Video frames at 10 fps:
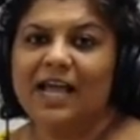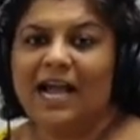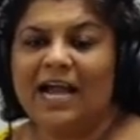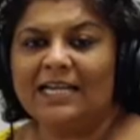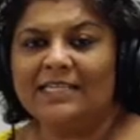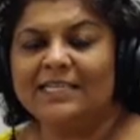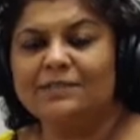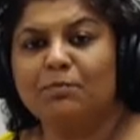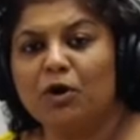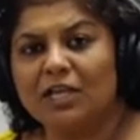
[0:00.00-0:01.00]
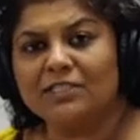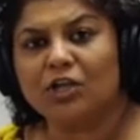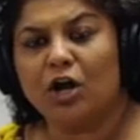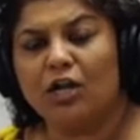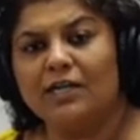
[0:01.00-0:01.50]
And his book is
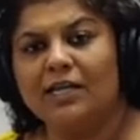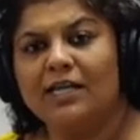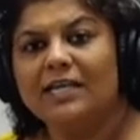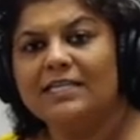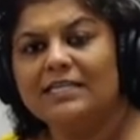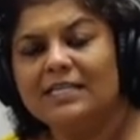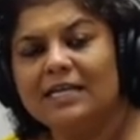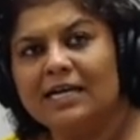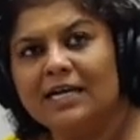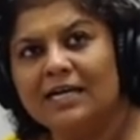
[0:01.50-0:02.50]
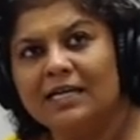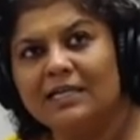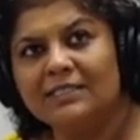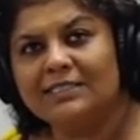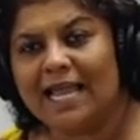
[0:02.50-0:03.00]
called
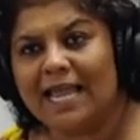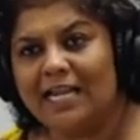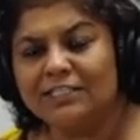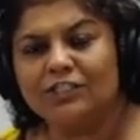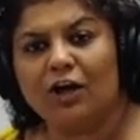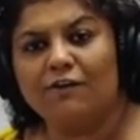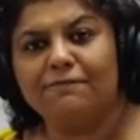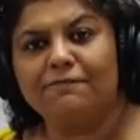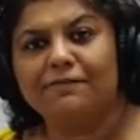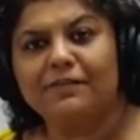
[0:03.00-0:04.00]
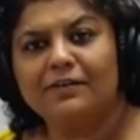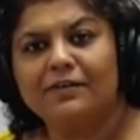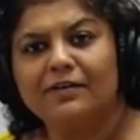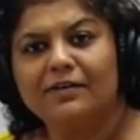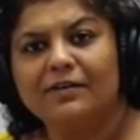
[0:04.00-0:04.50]
uh, Tales of
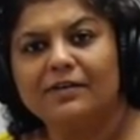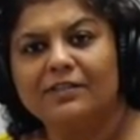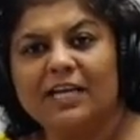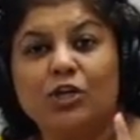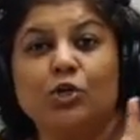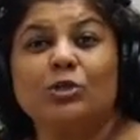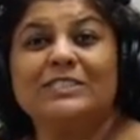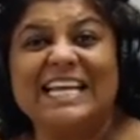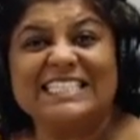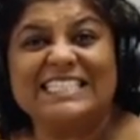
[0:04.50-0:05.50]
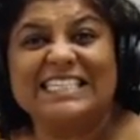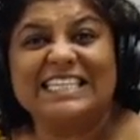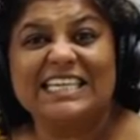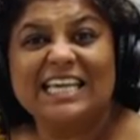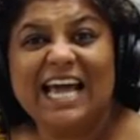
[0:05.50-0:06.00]
the Grotesque
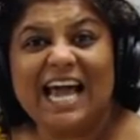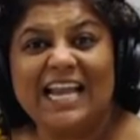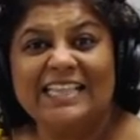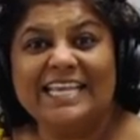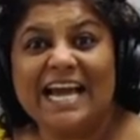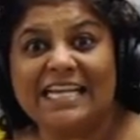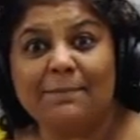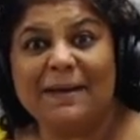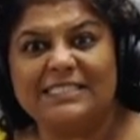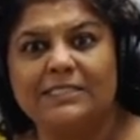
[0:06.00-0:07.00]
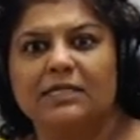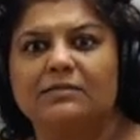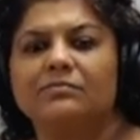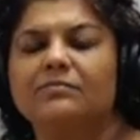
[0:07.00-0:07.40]
and the Arabesque.